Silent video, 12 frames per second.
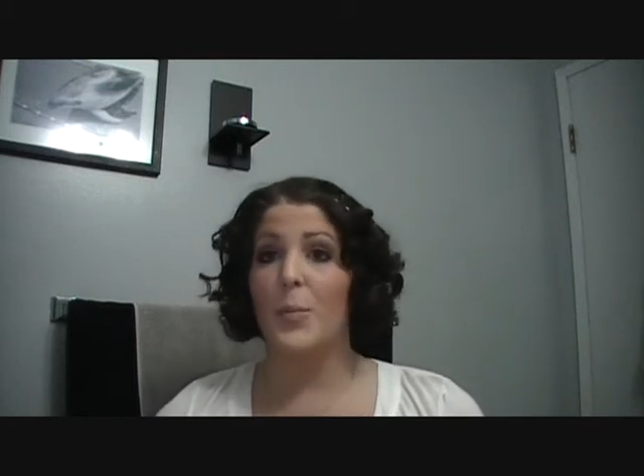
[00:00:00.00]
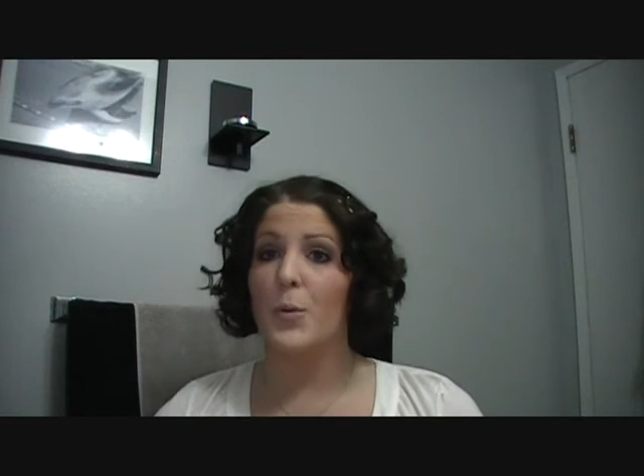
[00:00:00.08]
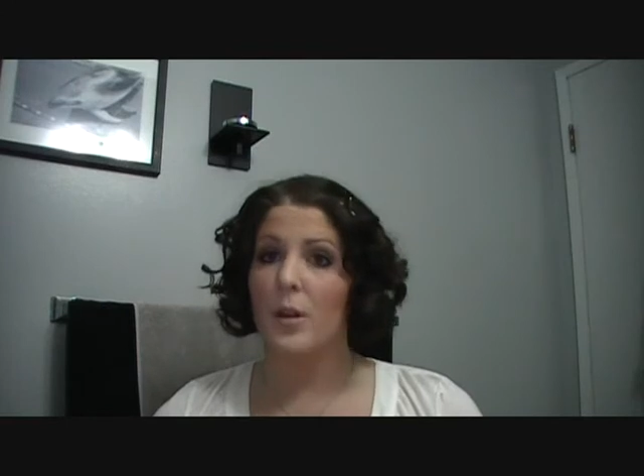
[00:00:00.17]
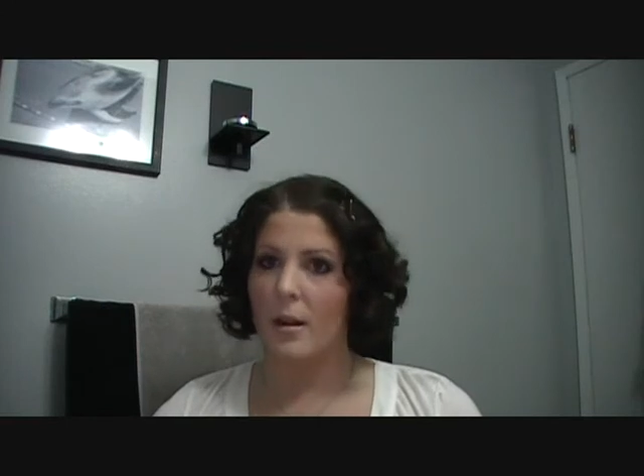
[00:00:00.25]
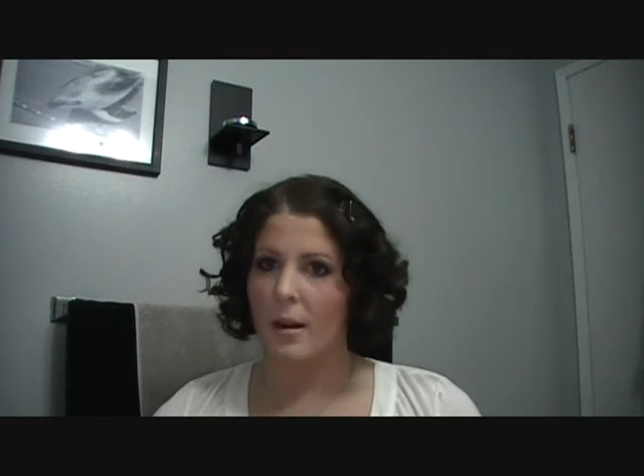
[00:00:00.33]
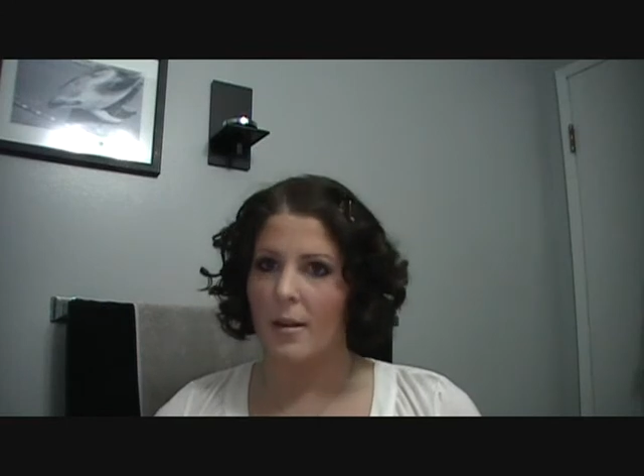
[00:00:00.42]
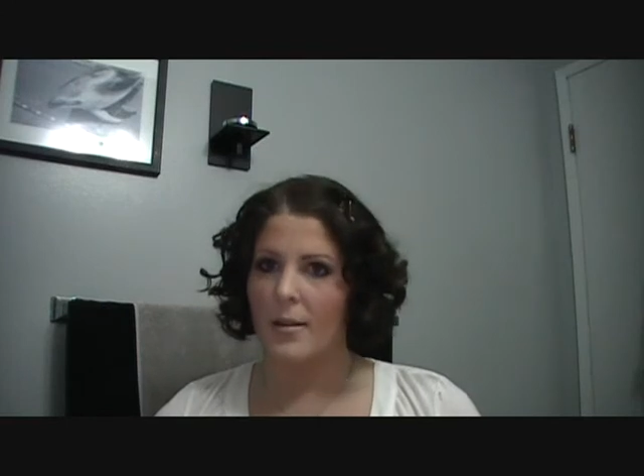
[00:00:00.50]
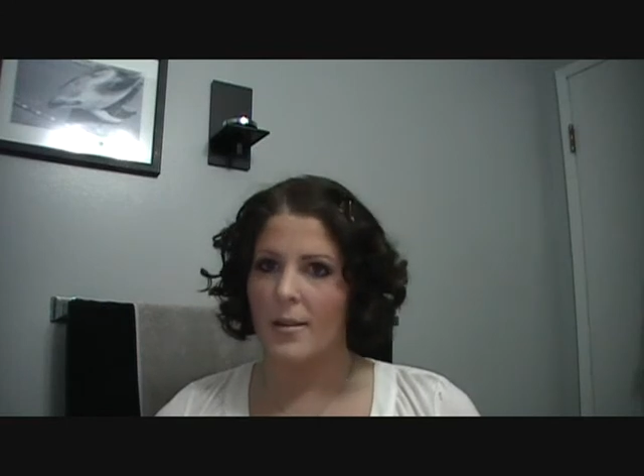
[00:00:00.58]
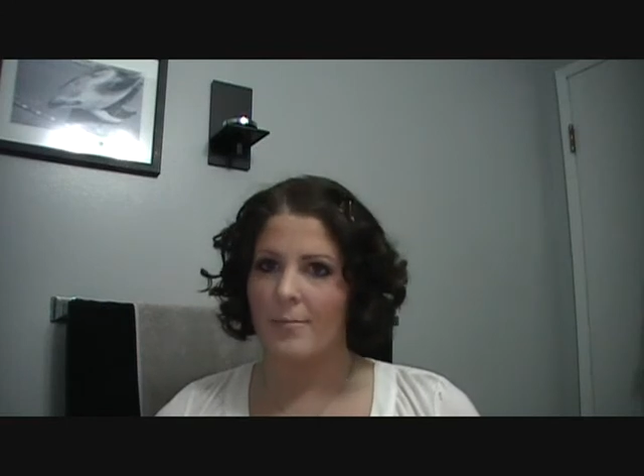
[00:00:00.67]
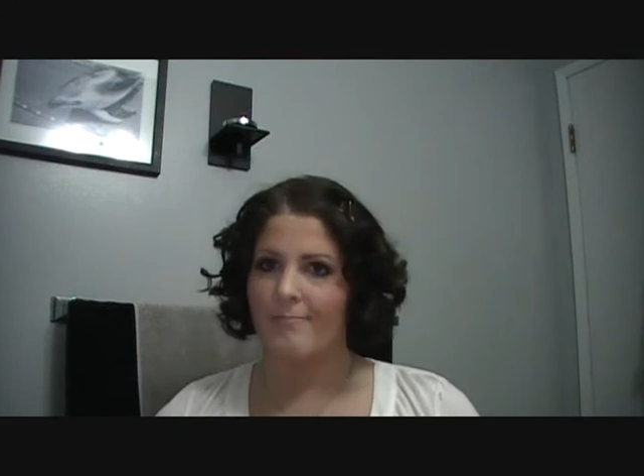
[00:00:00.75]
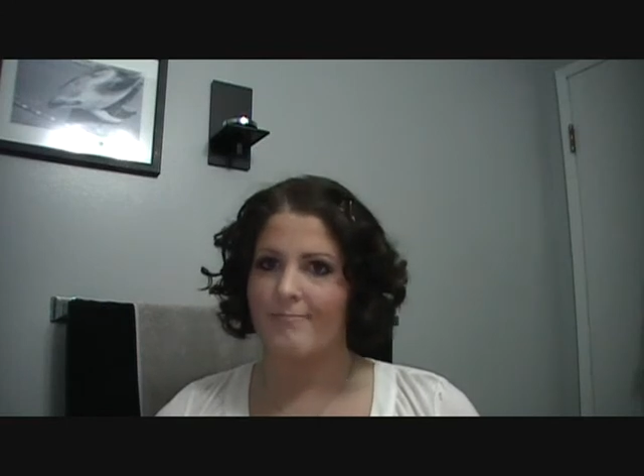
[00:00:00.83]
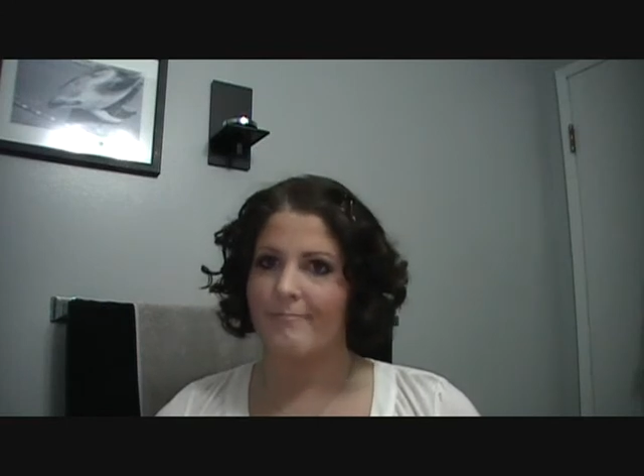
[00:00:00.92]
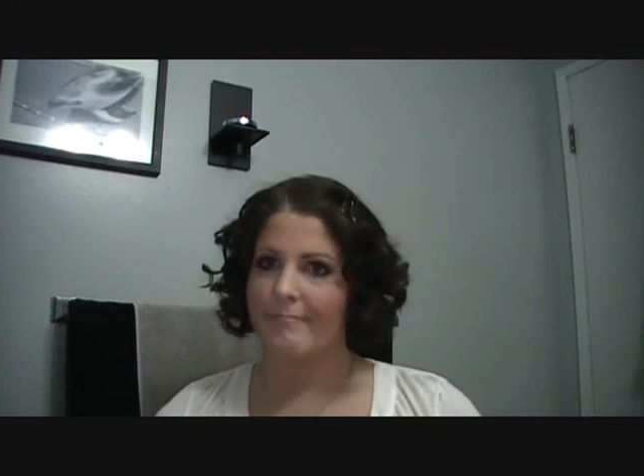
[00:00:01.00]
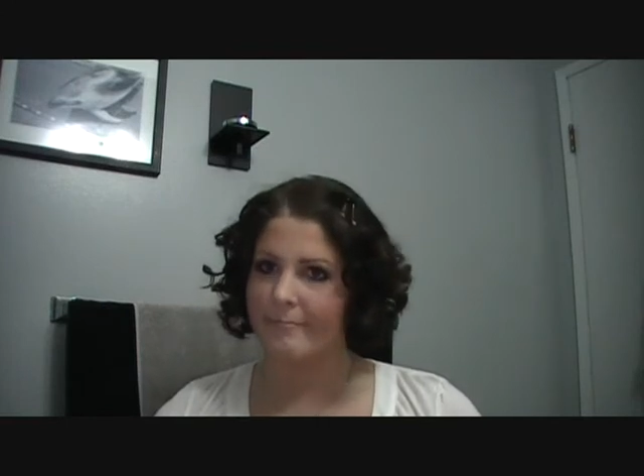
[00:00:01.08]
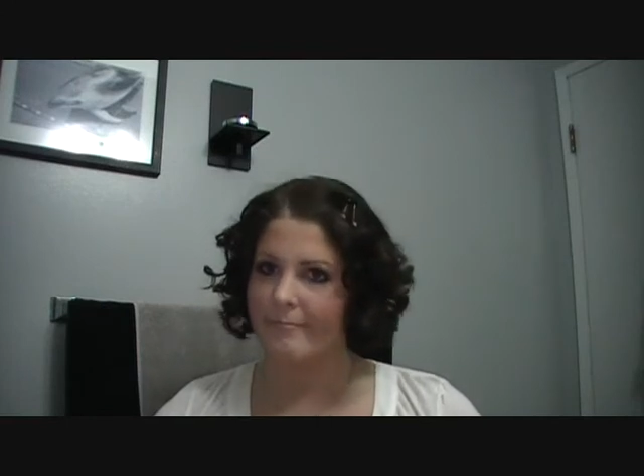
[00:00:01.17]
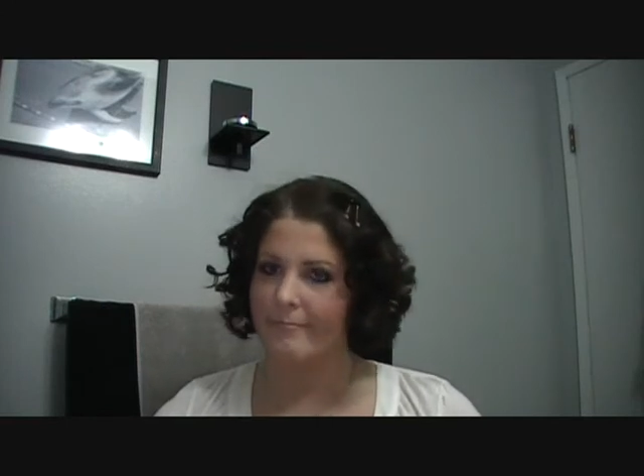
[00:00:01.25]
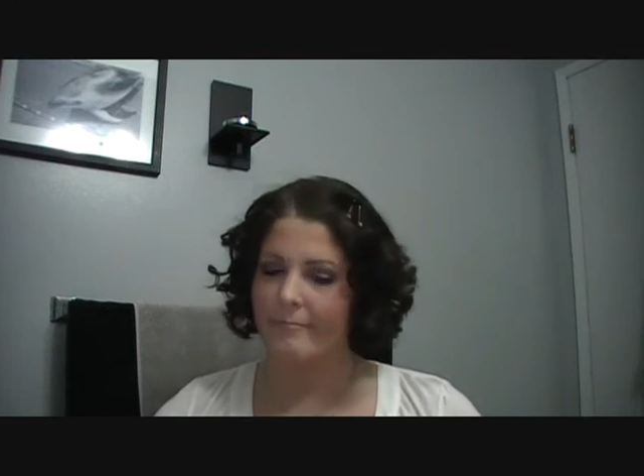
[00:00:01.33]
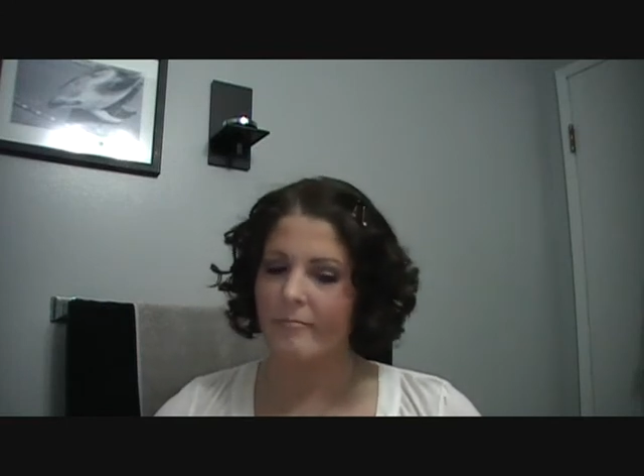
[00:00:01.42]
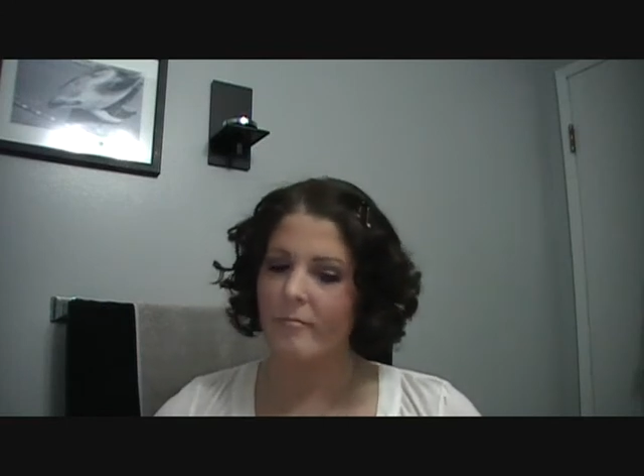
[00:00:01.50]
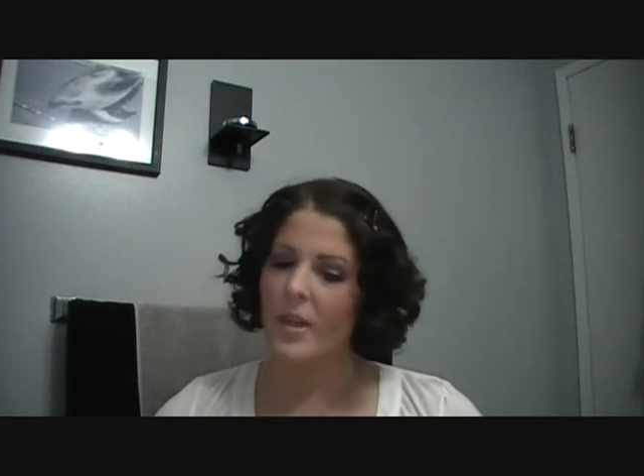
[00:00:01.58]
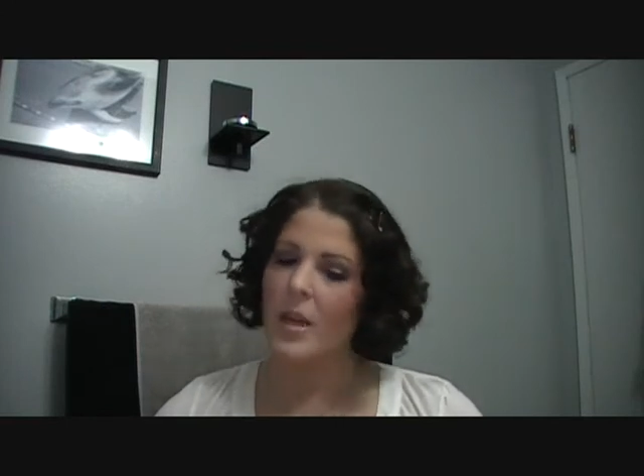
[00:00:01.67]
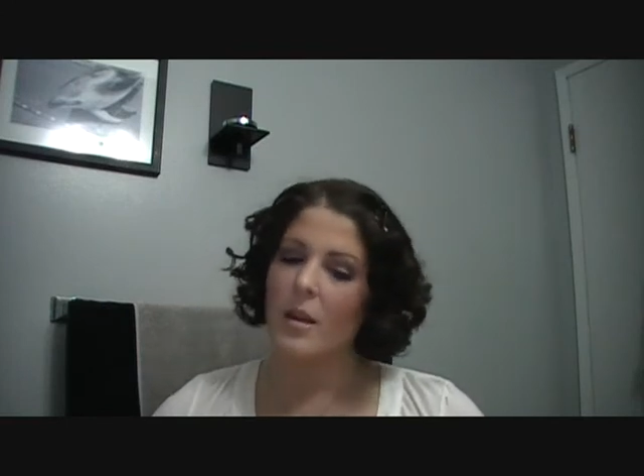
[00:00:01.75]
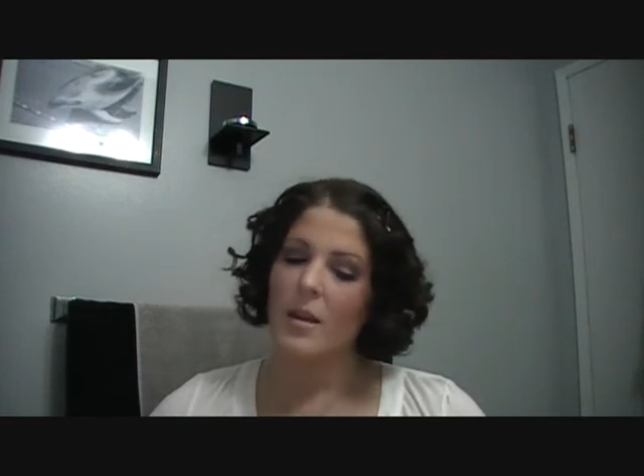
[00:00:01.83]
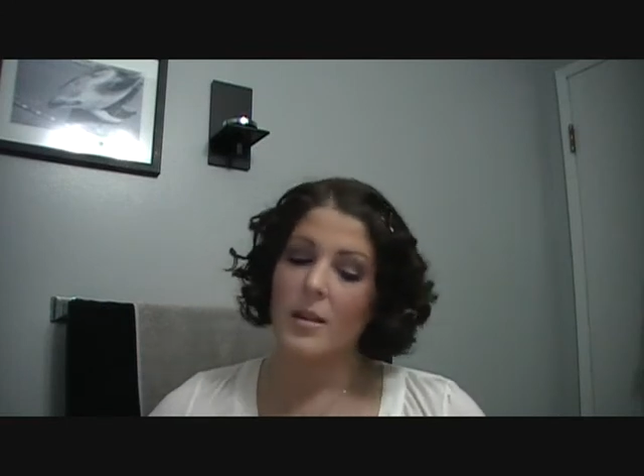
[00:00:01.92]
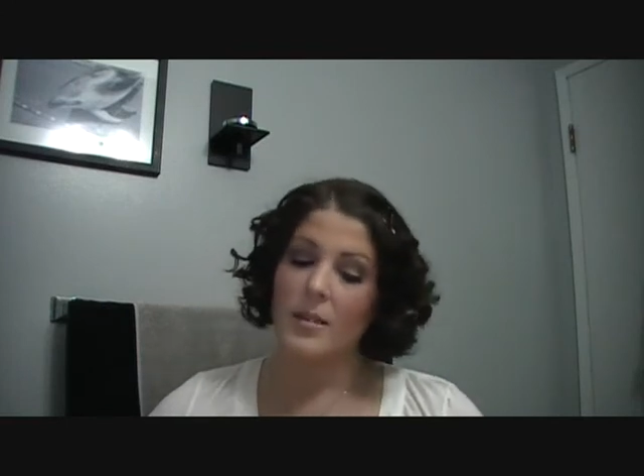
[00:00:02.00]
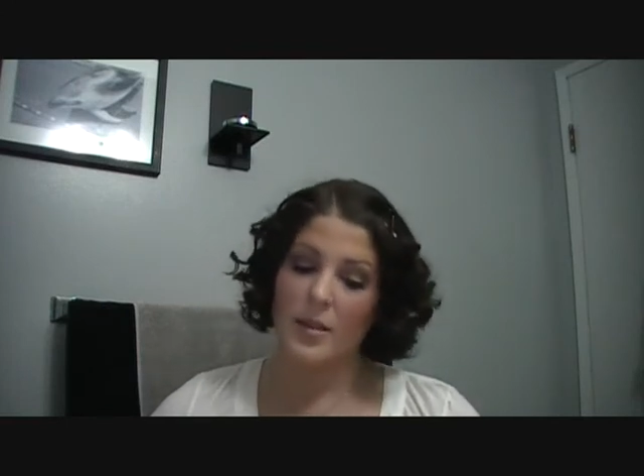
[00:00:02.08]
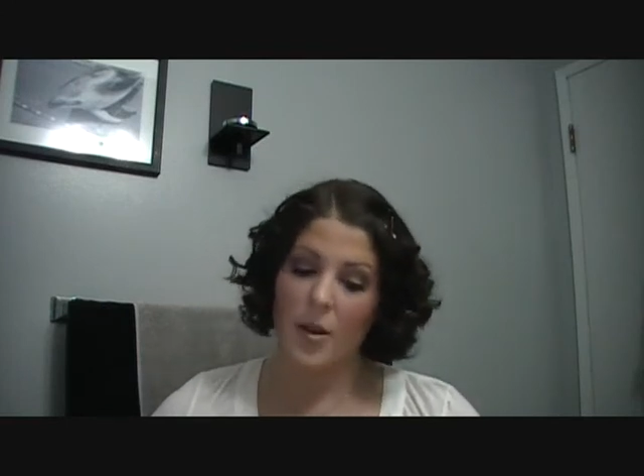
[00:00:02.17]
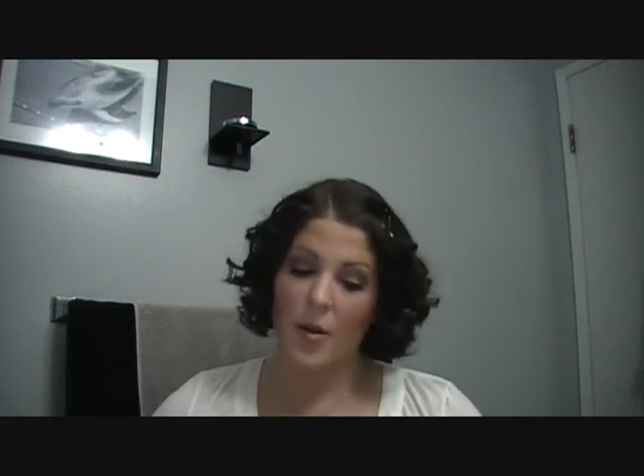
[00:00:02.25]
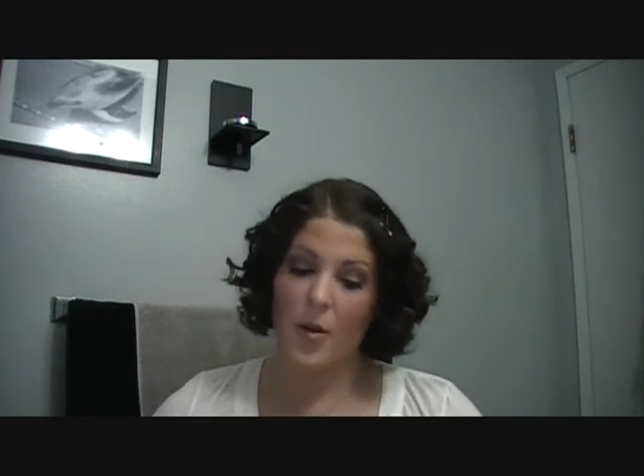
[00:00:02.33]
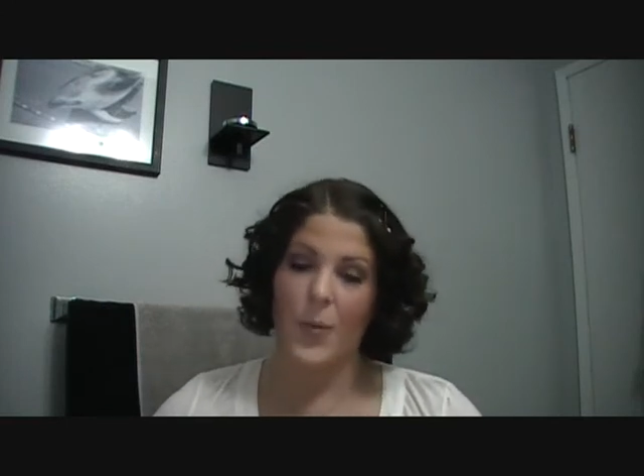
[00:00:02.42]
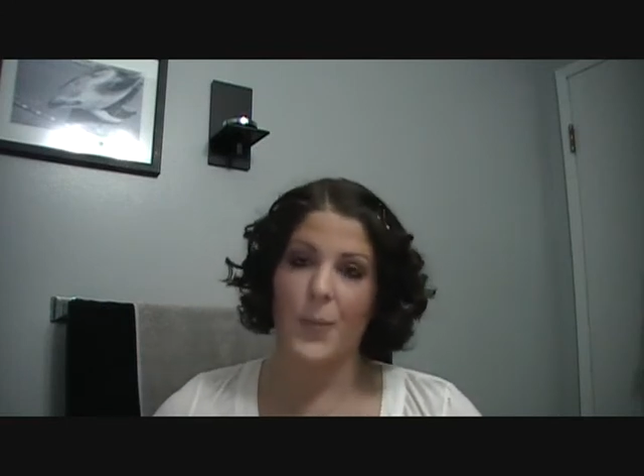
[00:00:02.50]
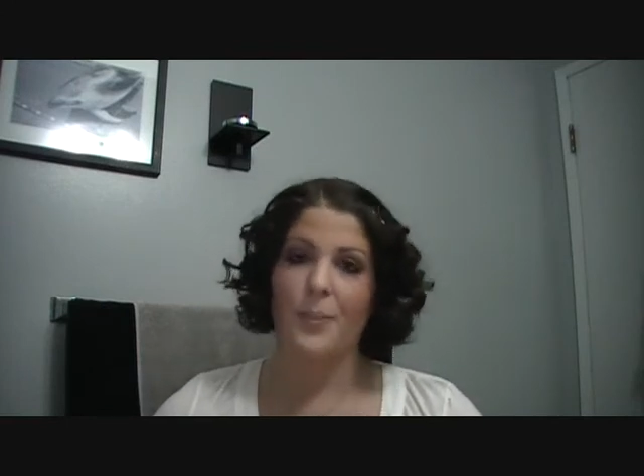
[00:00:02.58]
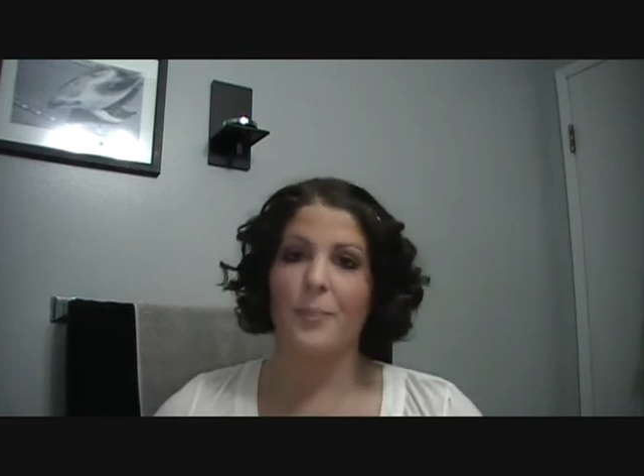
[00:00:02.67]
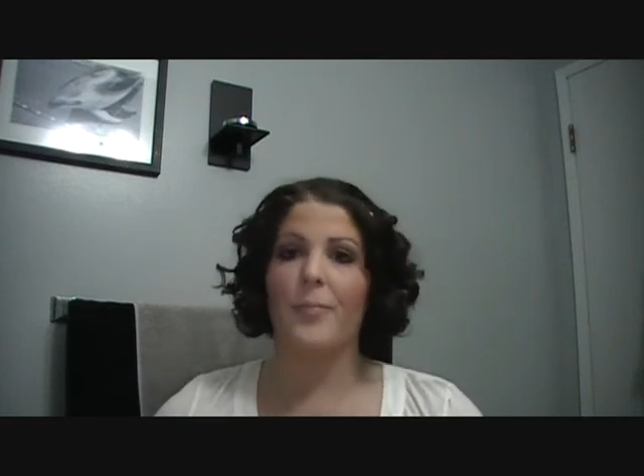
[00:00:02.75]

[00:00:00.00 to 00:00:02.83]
product. So,